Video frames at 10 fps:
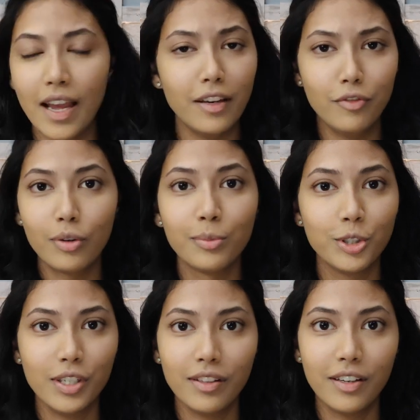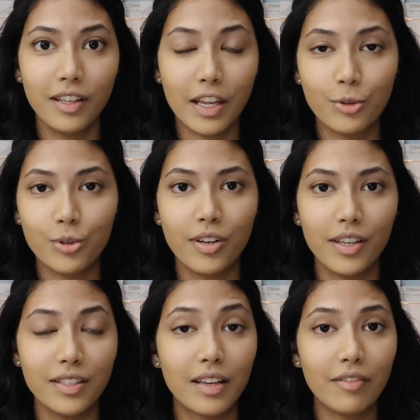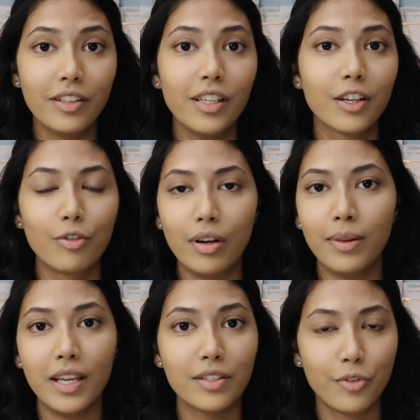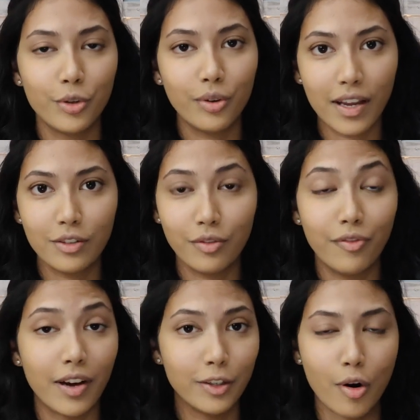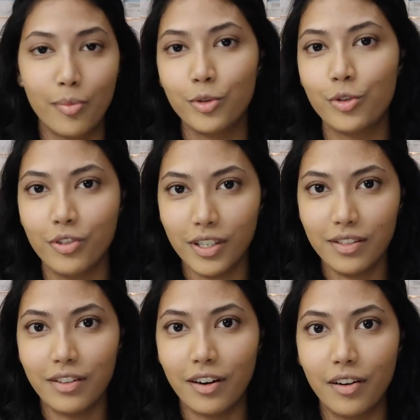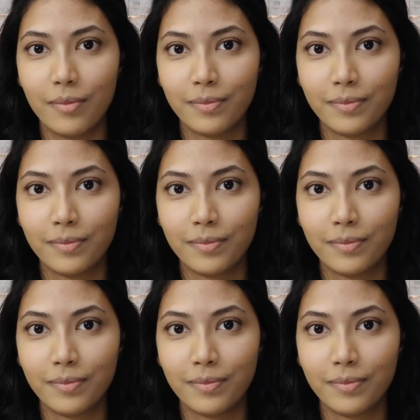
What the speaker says: And if you're a machine learning engineer, it's definitely a great place for you guys to find opportunities there.